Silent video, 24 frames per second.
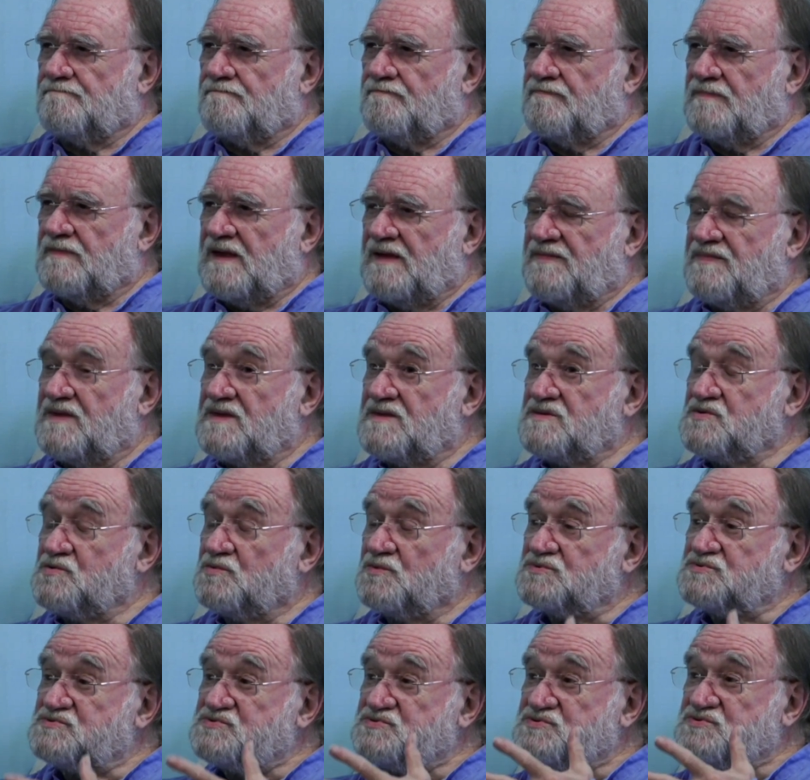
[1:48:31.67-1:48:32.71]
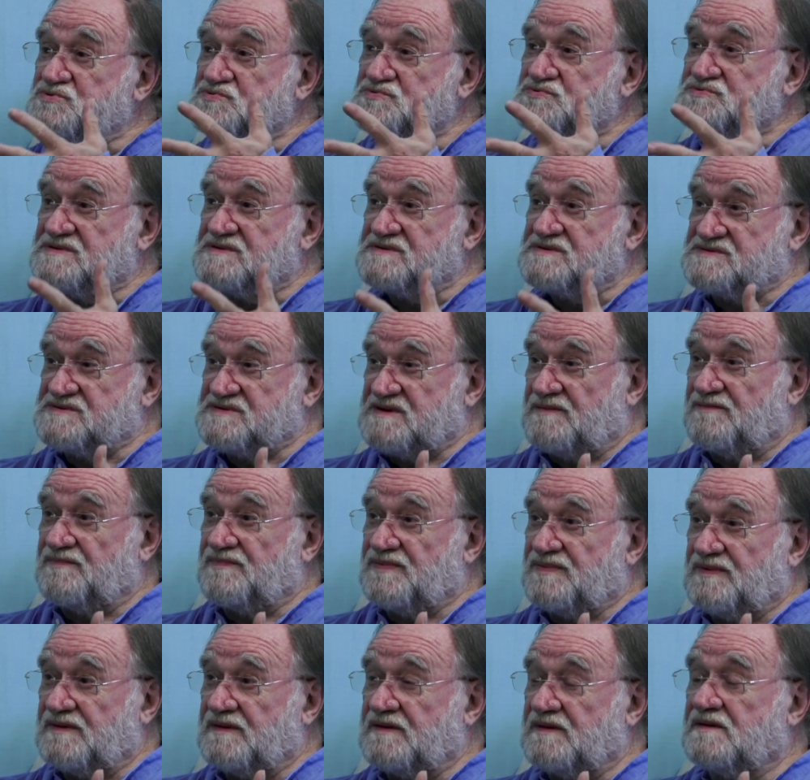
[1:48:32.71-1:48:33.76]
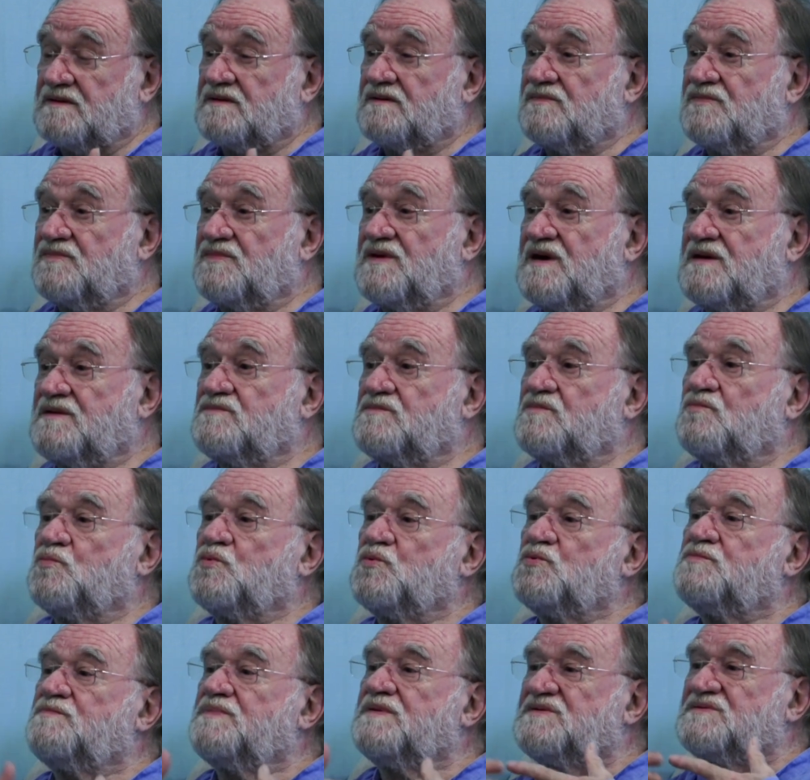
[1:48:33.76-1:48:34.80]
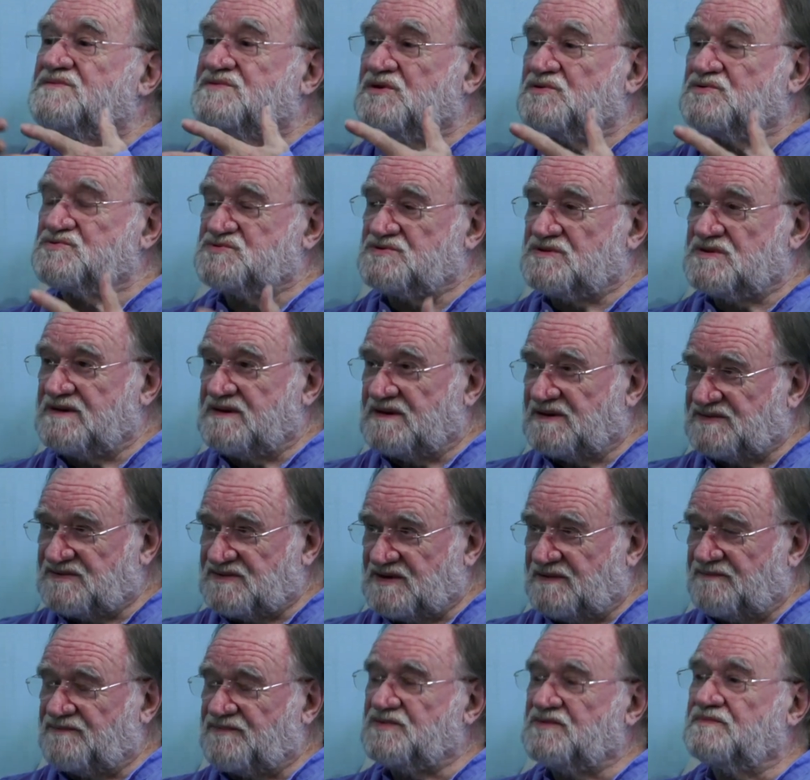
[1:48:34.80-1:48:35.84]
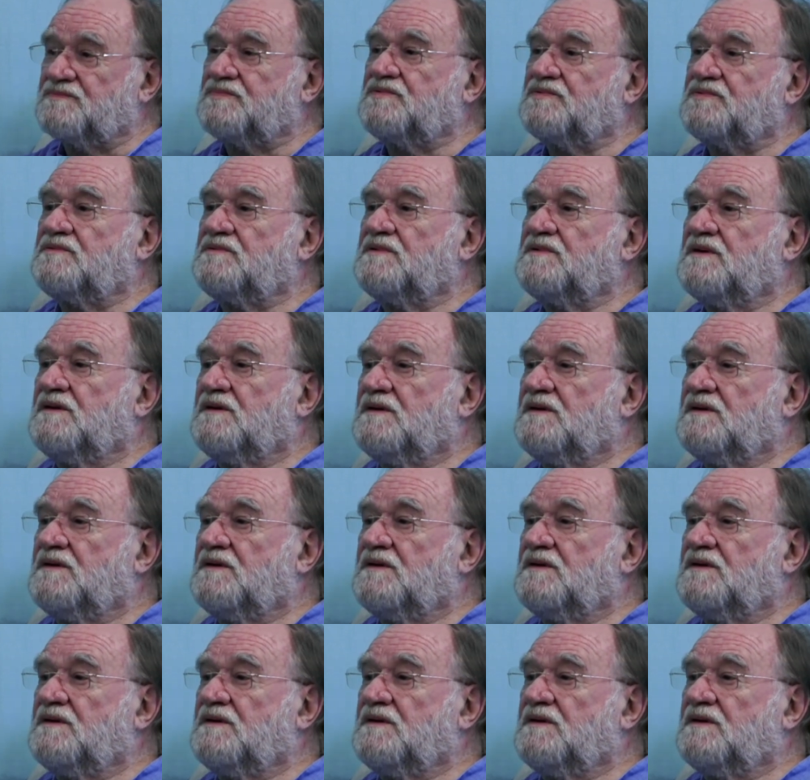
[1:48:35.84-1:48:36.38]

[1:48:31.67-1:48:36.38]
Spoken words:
And then you were choosing something that would be socially acceptable